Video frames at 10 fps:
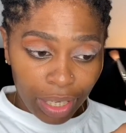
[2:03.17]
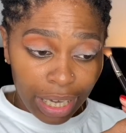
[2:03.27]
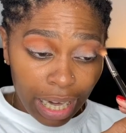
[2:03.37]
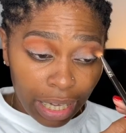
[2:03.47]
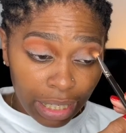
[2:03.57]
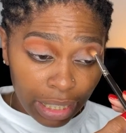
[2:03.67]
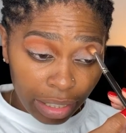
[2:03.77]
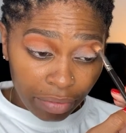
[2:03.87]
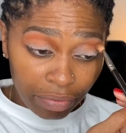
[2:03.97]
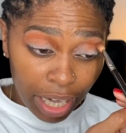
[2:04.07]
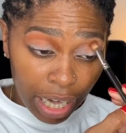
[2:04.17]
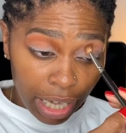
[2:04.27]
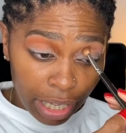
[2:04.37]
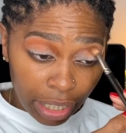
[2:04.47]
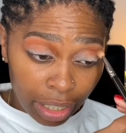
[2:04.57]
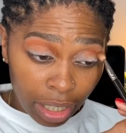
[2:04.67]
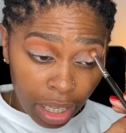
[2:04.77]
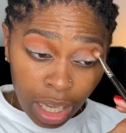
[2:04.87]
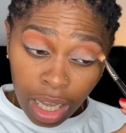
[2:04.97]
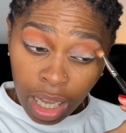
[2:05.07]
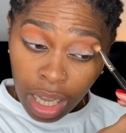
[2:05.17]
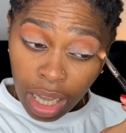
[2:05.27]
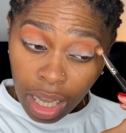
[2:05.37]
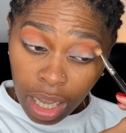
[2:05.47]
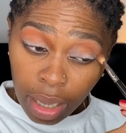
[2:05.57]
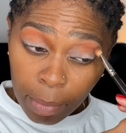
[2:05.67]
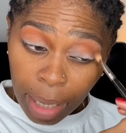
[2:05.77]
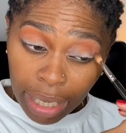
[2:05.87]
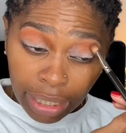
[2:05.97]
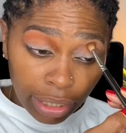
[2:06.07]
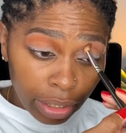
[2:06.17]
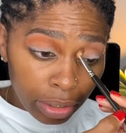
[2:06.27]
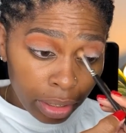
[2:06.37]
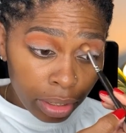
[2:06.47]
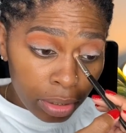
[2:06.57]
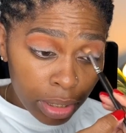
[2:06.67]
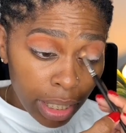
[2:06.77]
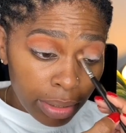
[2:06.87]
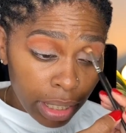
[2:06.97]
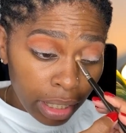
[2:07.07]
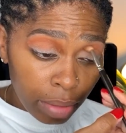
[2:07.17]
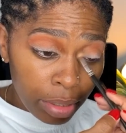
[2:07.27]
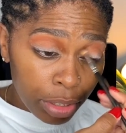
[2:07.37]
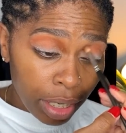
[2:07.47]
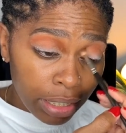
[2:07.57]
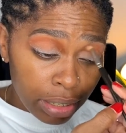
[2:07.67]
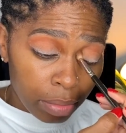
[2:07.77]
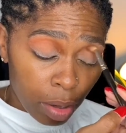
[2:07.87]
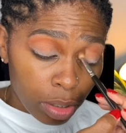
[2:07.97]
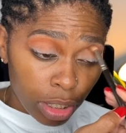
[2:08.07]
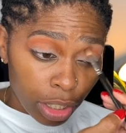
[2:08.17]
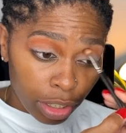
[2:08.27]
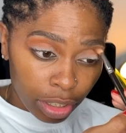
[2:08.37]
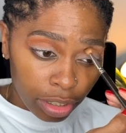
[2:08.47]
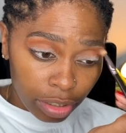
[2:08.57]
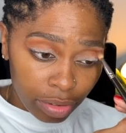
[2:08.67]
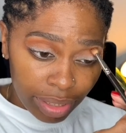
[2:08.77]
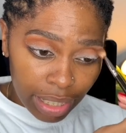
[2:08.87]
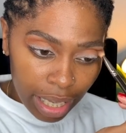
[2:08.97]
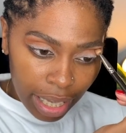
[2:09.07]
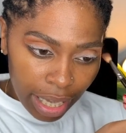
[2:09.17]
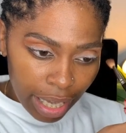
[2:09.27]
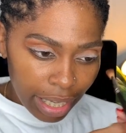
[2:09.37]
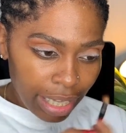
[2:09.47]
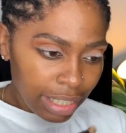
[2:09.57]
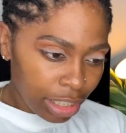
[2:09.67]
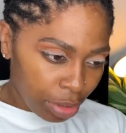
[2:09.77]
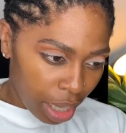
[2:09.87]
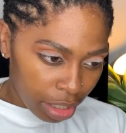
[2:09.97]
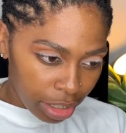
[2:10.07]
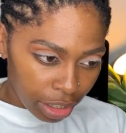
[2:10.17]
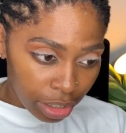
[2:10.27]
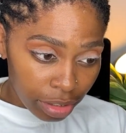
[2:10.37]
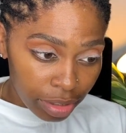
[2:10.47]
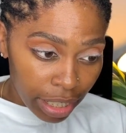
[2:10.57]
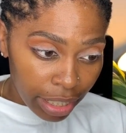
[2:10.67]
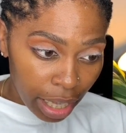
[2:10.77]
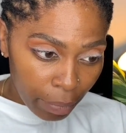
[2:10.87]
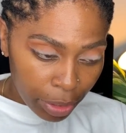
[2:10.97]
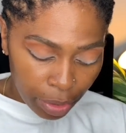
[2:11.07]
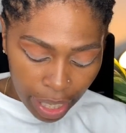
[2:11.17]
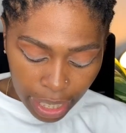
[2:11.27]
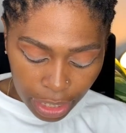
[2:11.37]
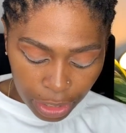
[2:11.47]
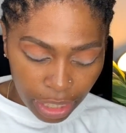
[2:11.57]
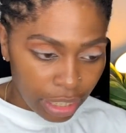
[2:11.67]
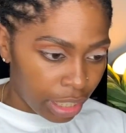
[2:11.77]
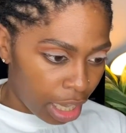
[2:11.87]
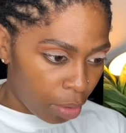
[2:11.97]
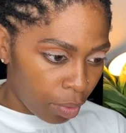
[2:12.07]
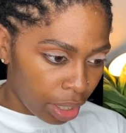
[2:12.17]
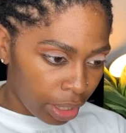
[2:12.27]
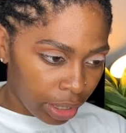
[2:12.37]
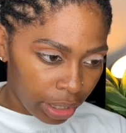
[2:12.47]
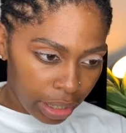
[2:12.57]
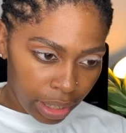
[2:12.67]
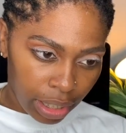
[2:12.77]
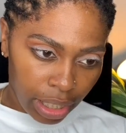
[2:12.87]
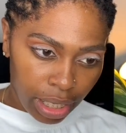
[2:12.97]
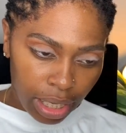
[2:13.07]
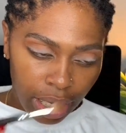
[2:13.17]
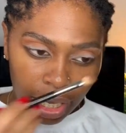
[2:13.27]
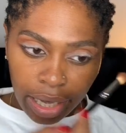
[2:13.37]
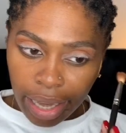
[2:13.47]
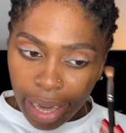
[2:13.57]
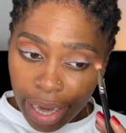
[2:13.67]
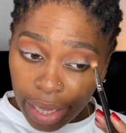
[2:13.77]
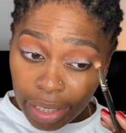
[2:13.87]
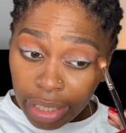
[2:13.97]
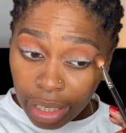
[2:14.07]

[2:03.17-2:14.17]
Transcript: and I couldn't find my glitter glue, so I was like, let me try some alternatives. And I did try alternatives and they were trash. They did not work. And